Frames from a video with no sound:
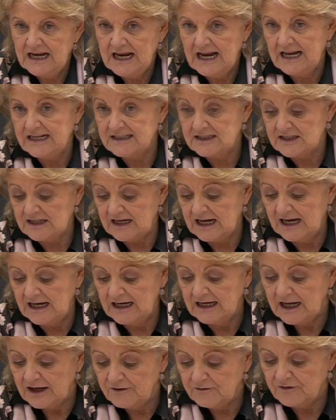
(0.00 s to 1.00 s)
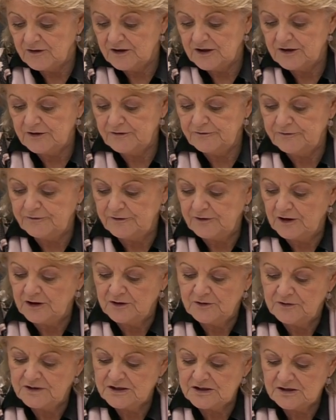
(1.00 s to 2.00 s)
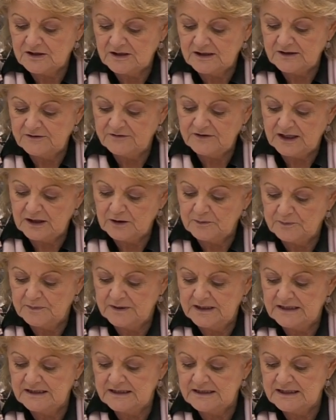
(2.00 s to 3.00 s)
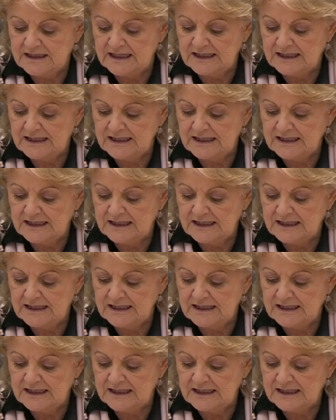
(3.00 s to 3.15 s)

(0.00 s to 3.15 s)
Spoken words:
as a lever for regional development,